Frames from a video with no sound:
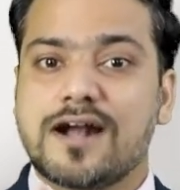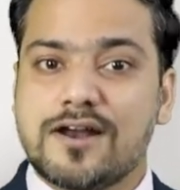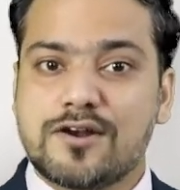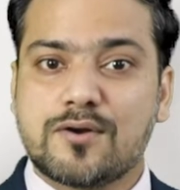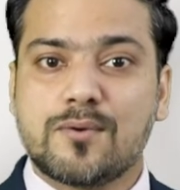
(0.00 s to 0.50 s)

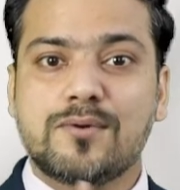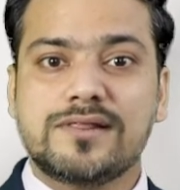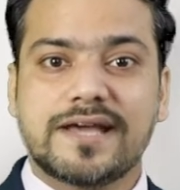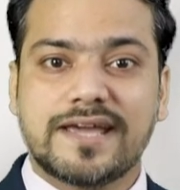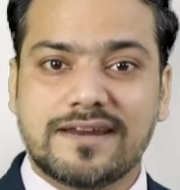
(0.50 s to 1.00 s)

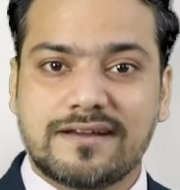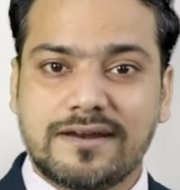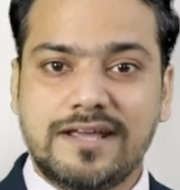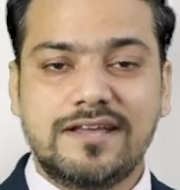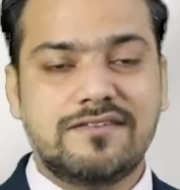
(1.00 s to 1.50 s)
control the
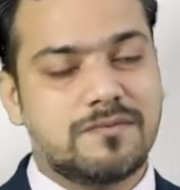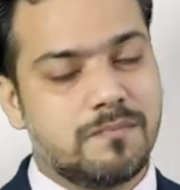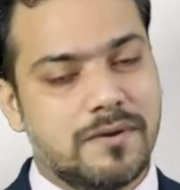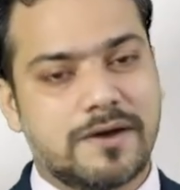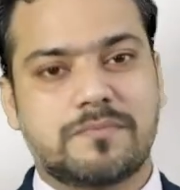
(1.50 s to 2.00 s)

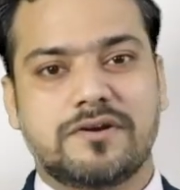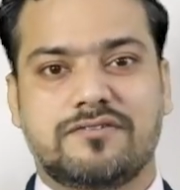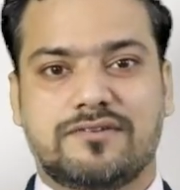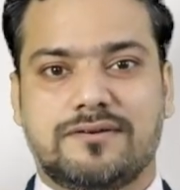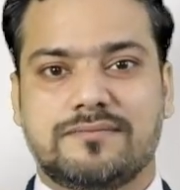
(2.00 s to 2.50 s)
increased blood
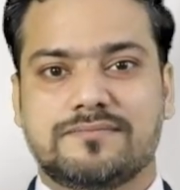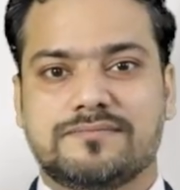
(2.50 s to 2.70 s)
pressure.